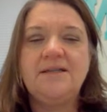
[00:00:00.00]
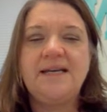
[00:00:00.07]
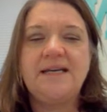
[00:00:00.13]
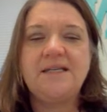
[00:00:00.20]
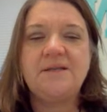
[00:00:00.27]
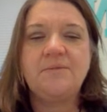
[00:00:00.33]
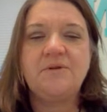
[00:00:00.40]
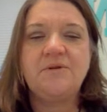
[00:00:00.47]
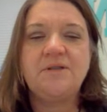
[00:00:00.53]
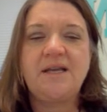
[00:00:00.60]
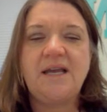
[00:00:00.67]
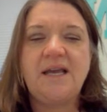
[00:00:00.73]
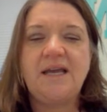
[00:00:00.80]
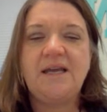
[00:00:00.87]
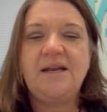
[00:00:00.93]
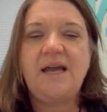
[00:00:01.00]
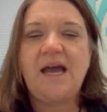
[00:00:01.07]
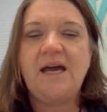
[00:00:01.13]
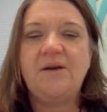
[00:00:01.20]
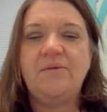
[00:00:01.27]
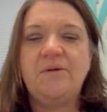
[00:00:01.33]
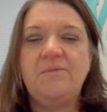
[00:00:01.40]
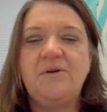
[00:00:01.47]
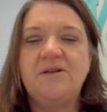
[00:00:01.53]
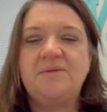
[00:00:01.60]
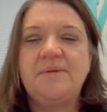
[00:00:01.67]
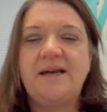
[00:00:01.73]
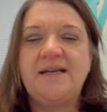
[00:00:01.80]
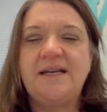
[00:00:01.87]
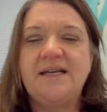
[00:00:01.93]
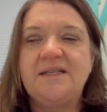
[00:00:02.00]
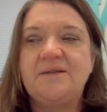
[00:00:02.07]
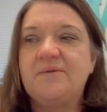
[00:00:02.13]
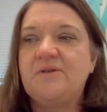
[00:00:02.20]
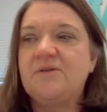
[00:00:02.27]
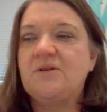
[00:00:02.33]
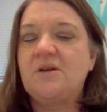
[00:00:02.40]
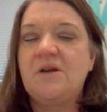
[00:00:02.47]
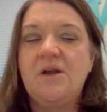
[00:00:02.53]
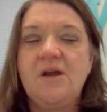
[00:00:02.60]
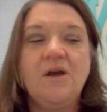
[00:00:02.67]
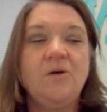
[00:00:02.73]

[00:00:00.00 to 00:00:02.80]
decimals, and how do we multiply decimals?